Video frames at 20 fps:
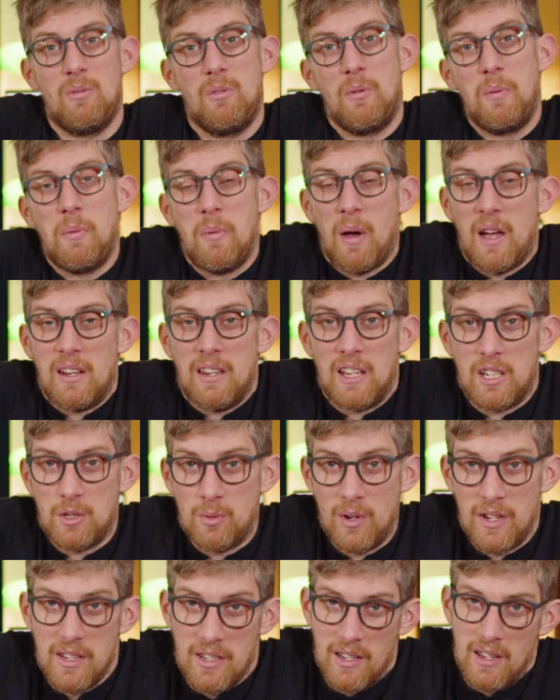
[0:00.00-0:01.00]
We'll be back next
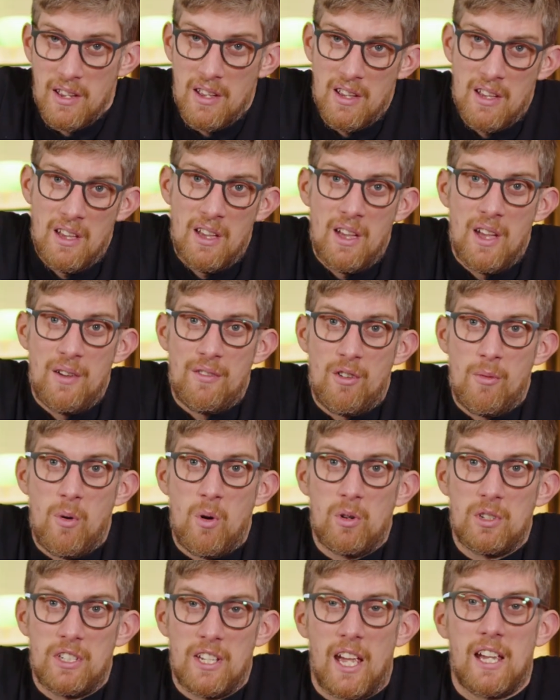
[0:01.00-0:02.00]
week for
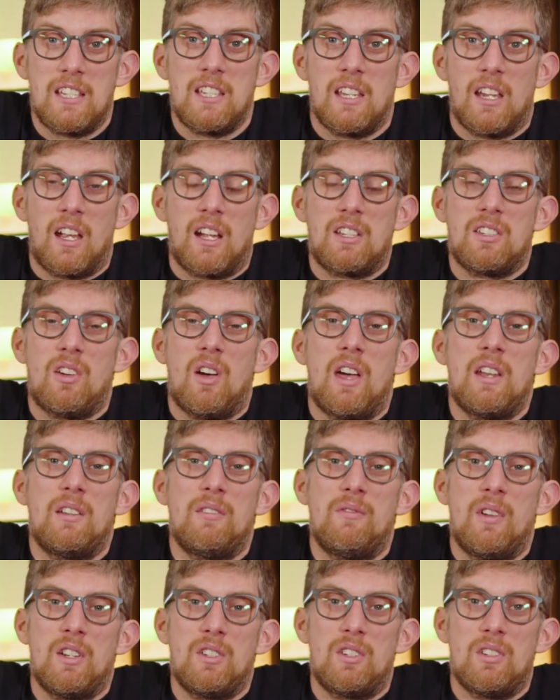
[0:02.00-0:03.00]
more sexy and excited
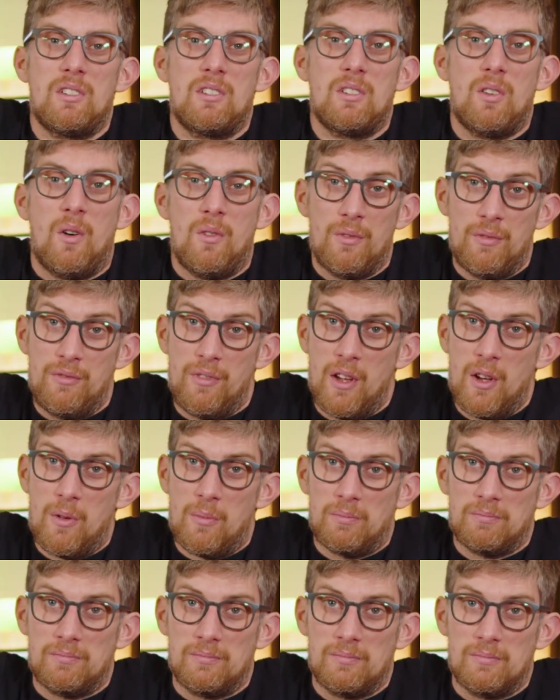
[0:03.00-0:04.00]
adventures on
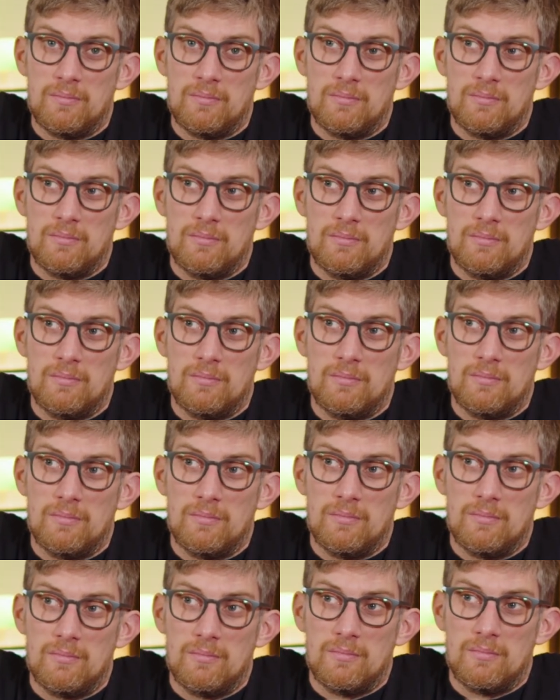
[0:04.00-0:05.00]
film.
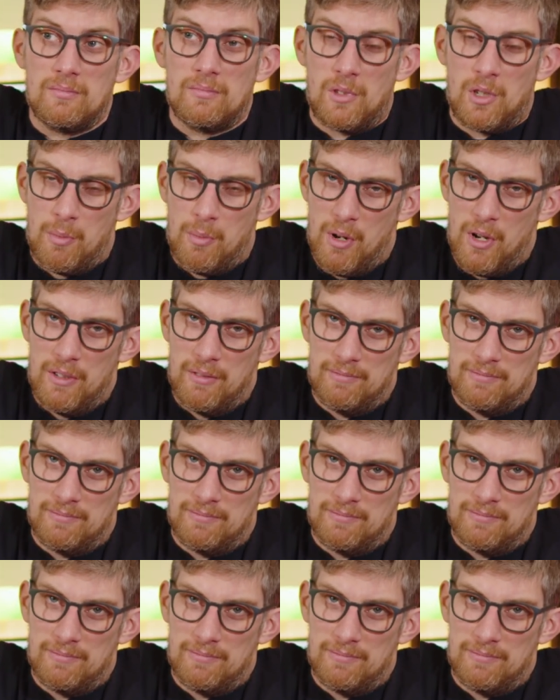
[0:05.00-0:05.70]
Goodbye.